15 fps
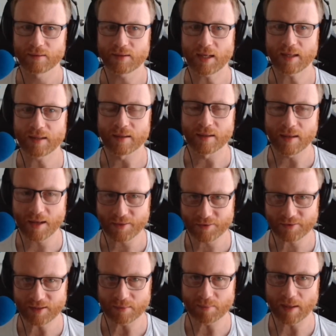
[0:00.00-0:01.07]
Take another
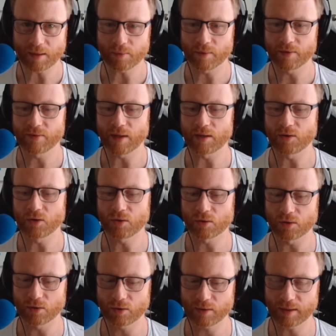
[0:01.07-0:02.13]
step backwards and you
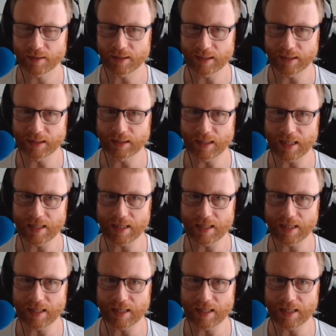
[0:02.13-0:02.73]
could look at the